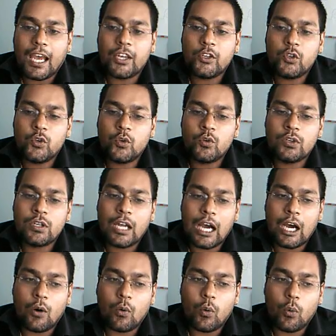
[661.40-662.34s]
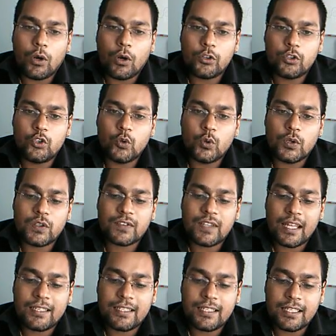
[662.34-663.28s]
and you now want to do a
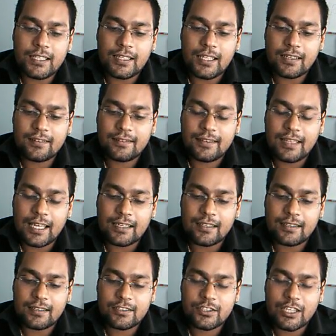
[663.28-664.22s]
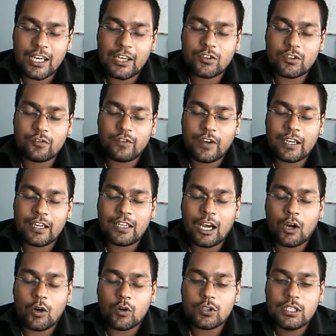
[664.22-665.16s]
study that tries to
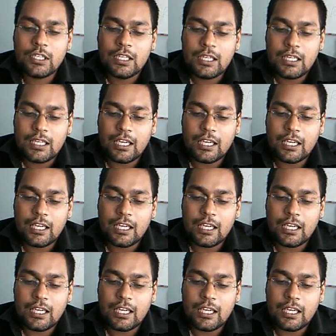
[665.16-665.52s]
find out